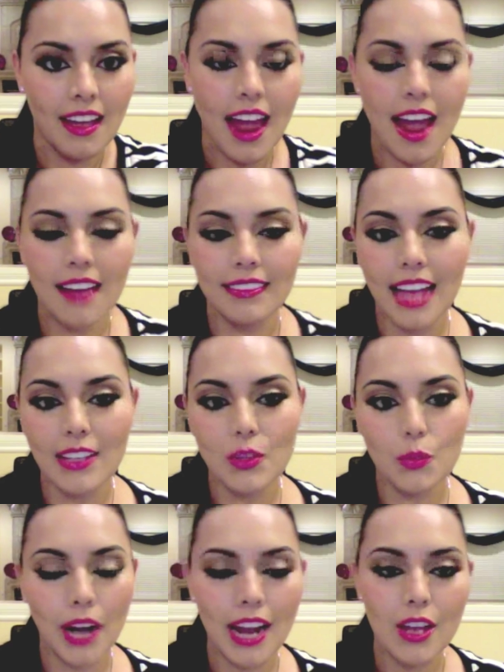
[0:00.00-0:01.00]
And that's
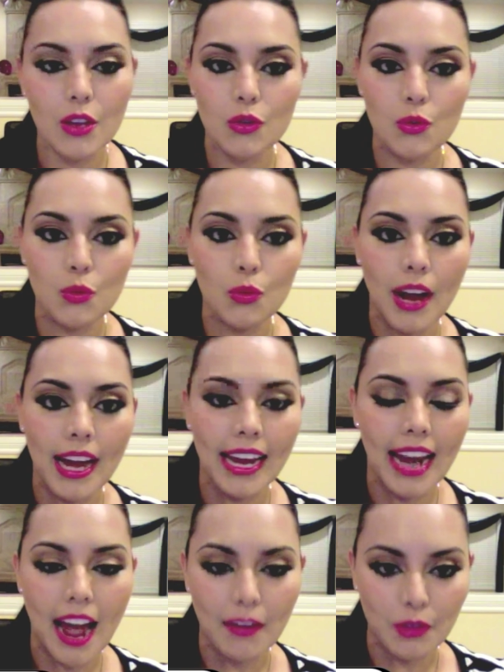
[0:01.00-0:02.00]
what I use right
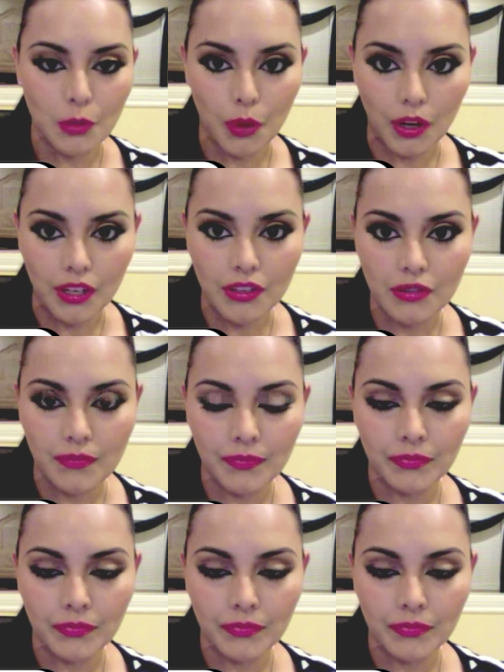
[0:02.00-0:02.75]
afterwards.